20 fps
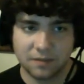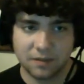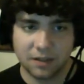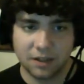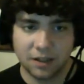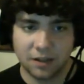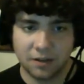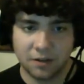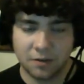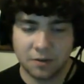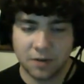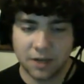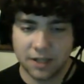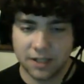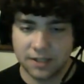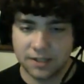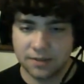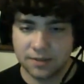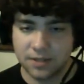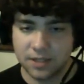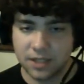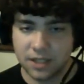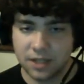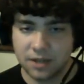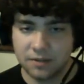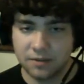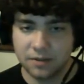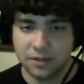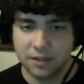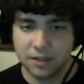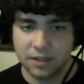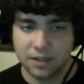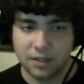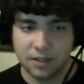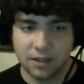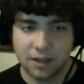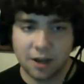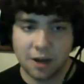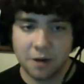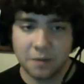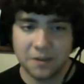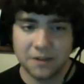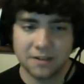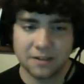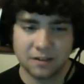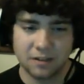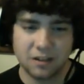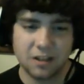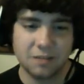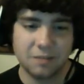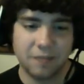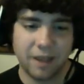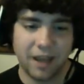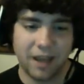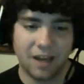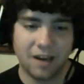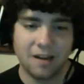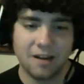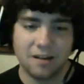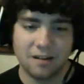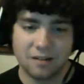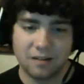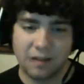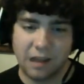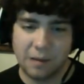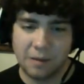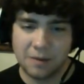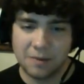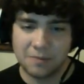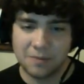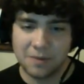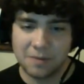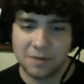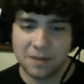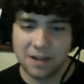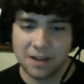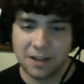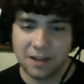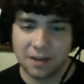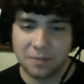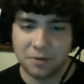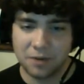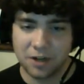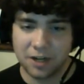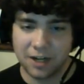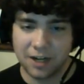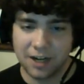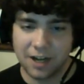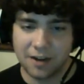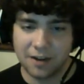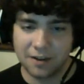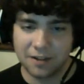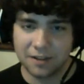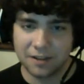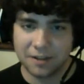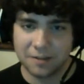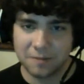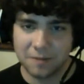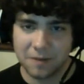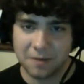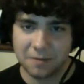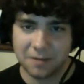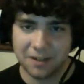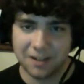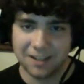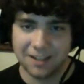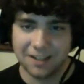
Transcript: I don't know why it's so slow. I hope it doesn't look bad. I mean, maybe now that I pointed it out, it looks bad, but